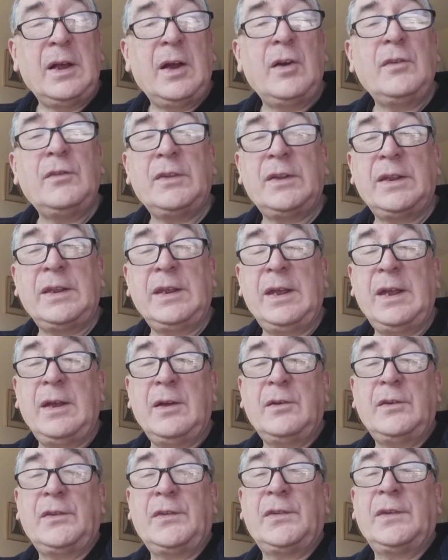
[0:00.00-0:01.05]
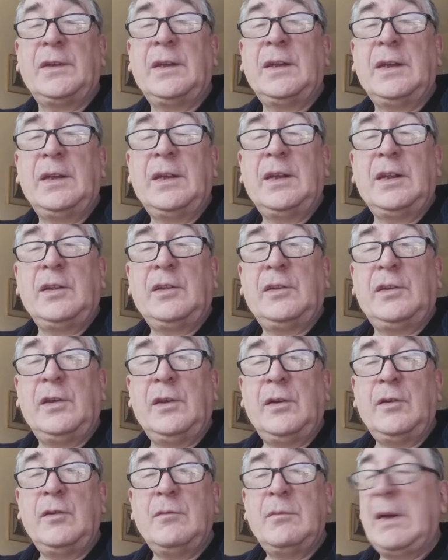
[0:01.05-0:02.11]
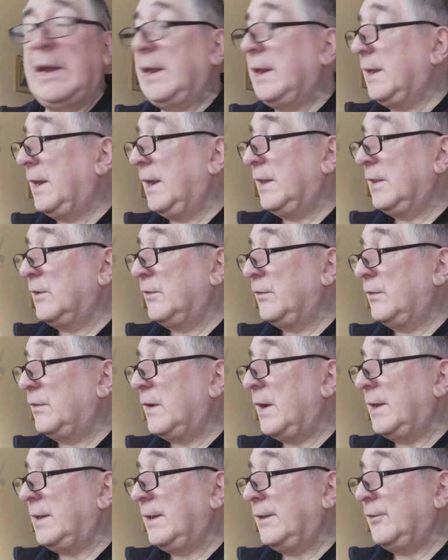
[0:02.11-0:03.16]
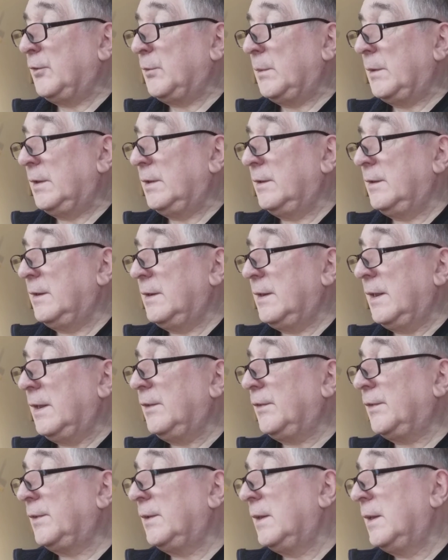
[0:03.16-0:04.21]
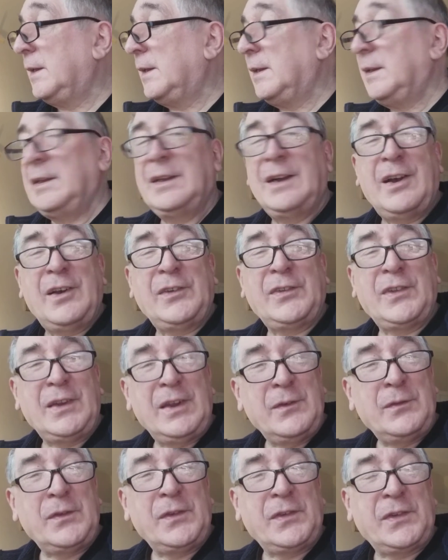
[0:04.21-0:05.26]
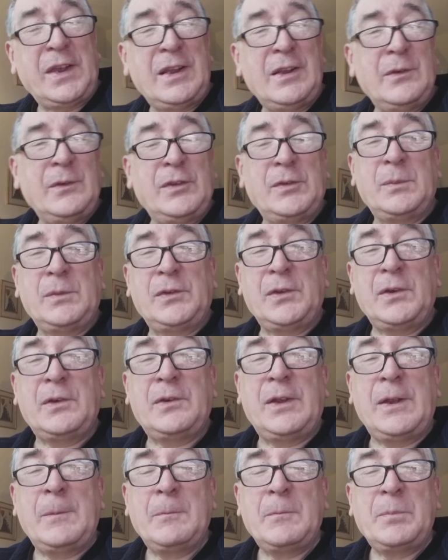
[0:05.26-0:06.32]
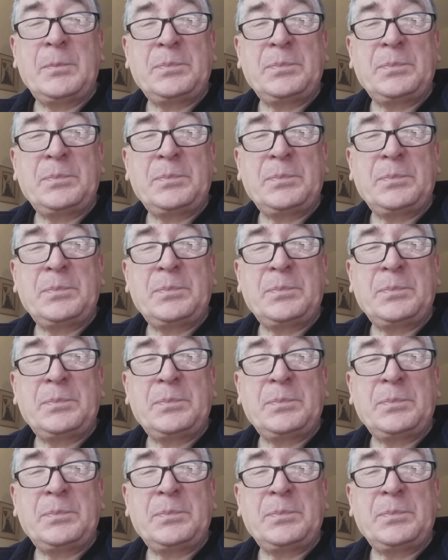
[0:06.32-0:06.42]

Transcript: over the years, to make it the fine instrument that it is. I used to live in St. Louis, Missouri,